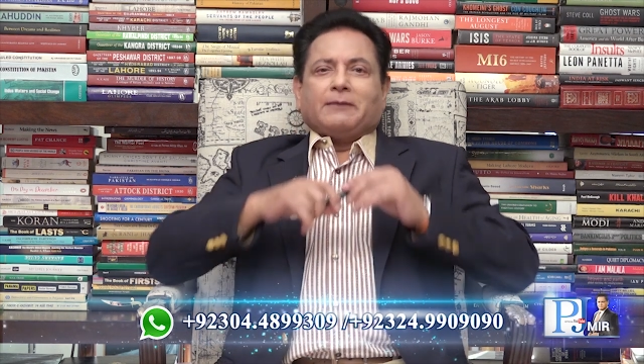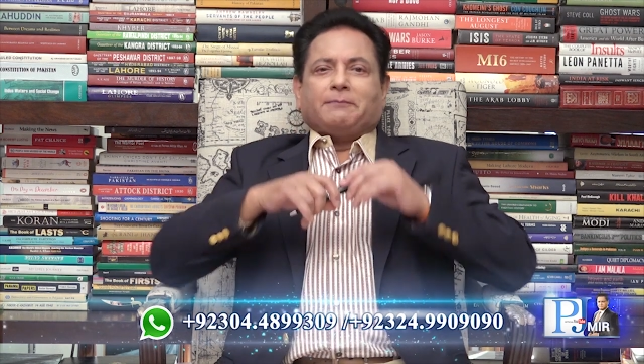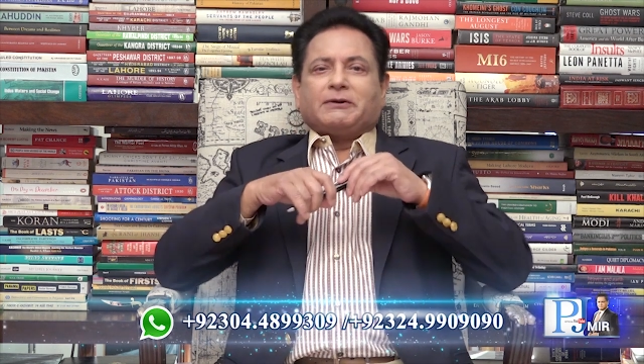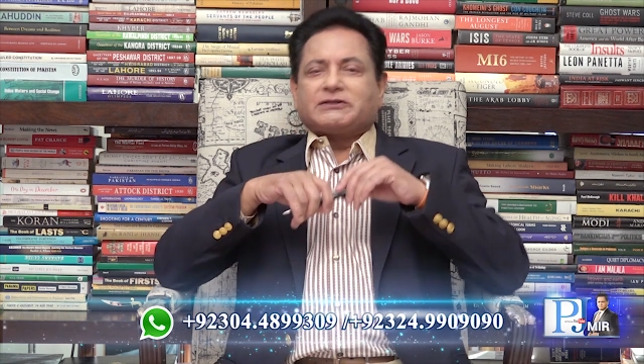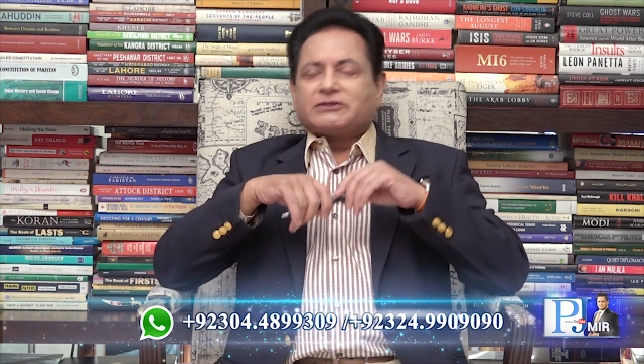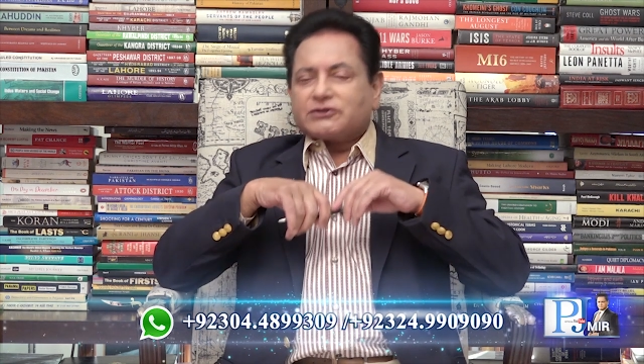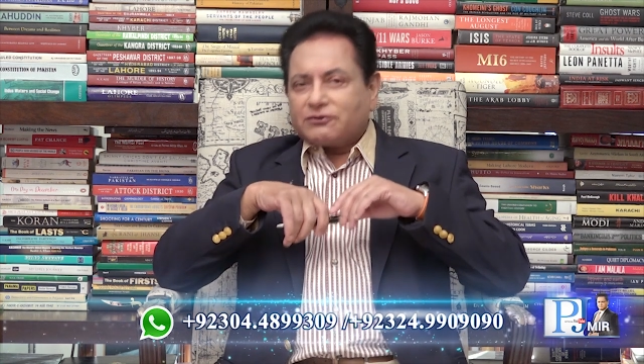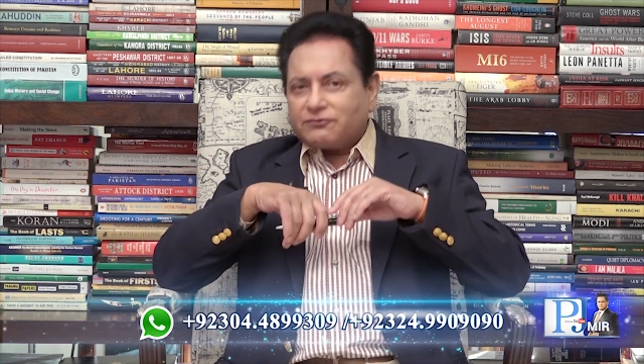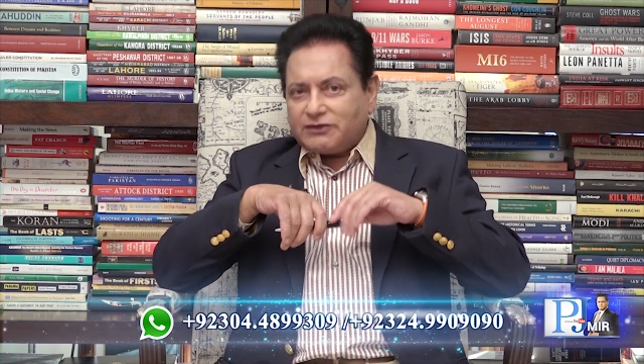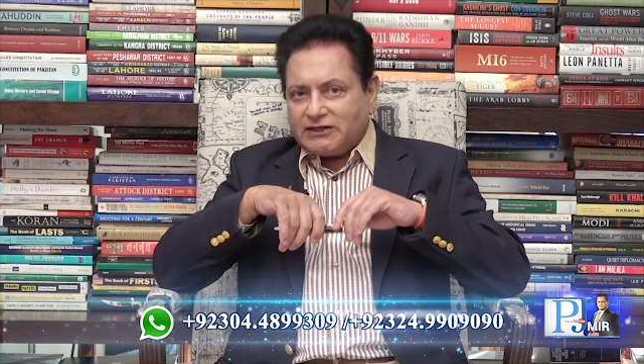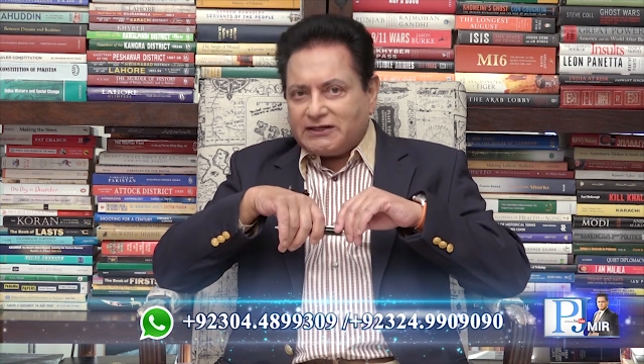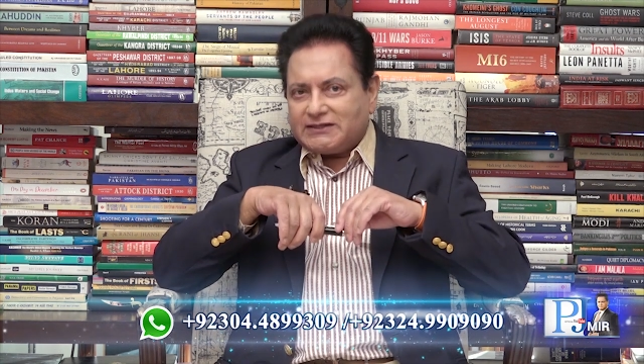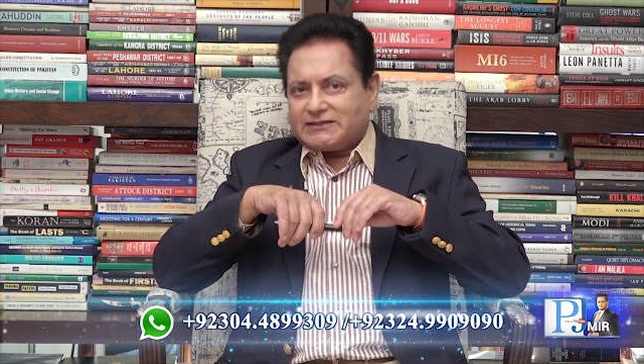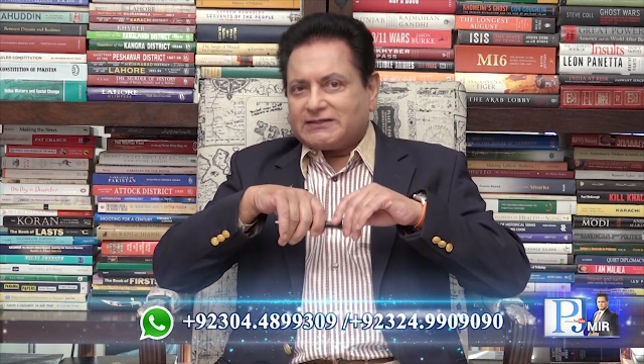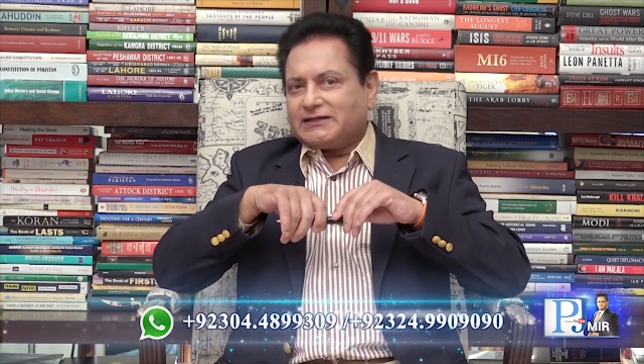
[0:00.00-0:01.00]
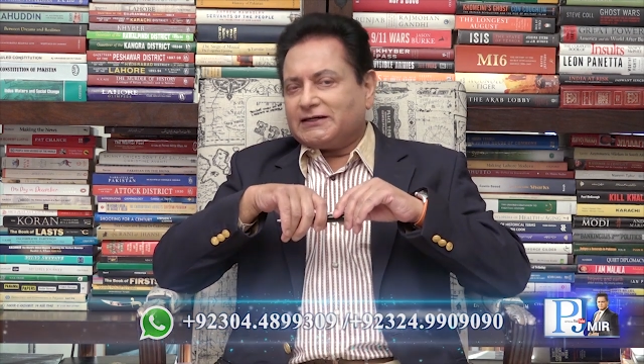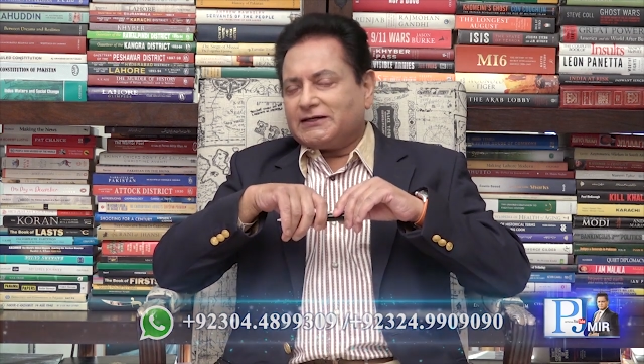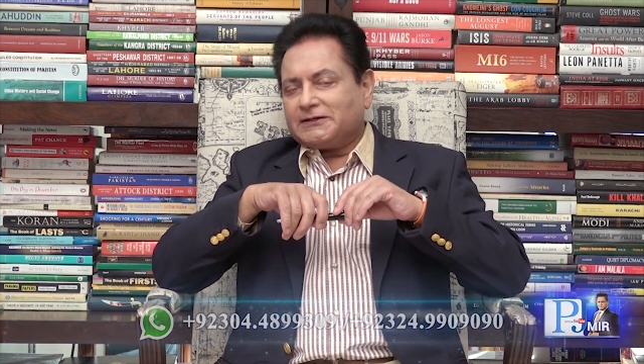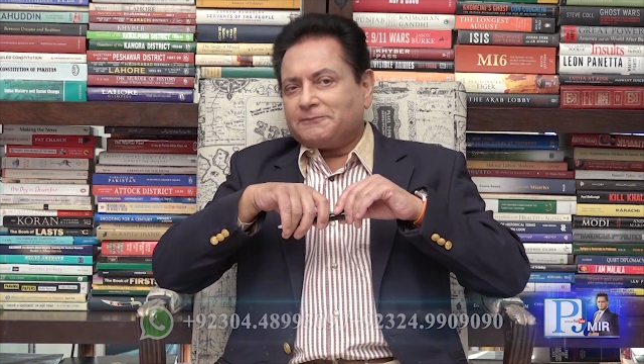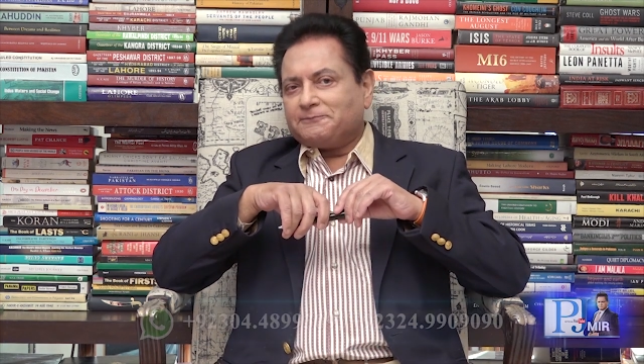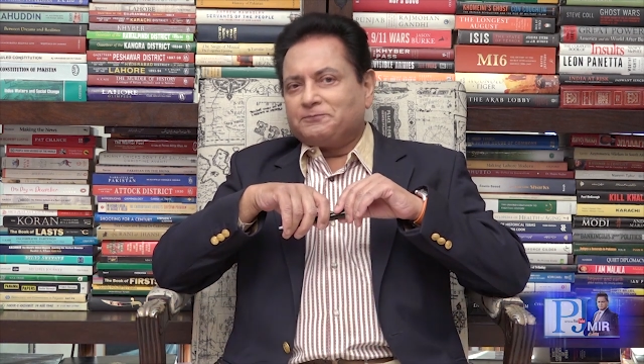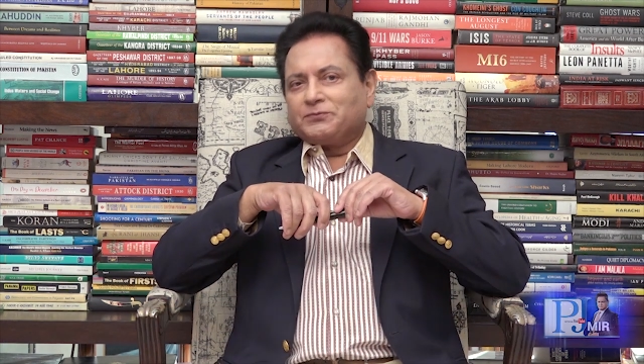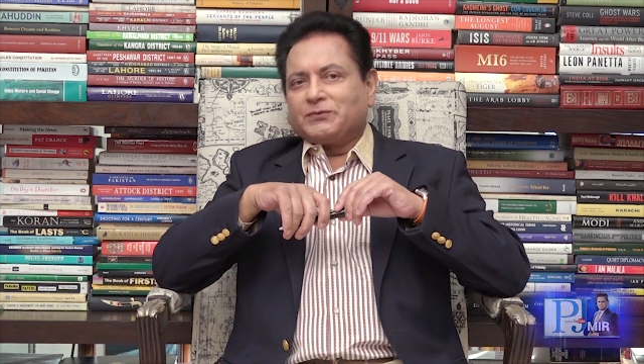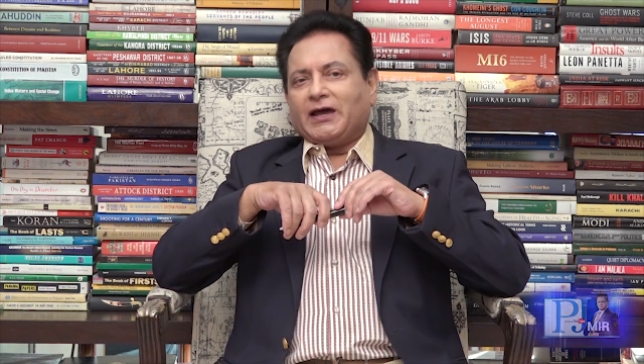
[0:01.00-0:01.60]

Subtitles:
But Sirine is here,